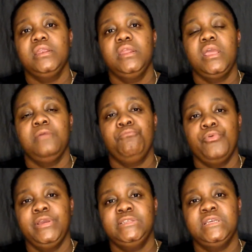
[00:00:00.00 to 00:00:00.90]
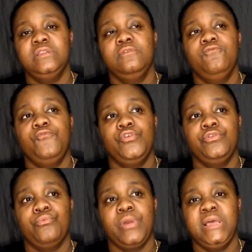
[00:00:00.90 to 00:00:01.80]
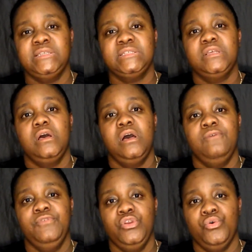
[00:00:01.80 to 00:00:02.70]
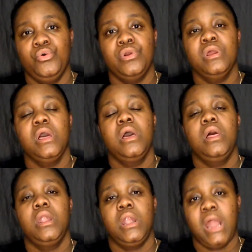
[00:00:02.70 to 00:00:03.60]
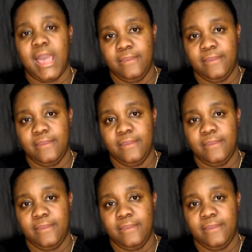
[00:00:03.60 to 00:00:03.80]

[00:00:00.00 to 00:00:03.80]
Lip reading: in prison for the rest of your life.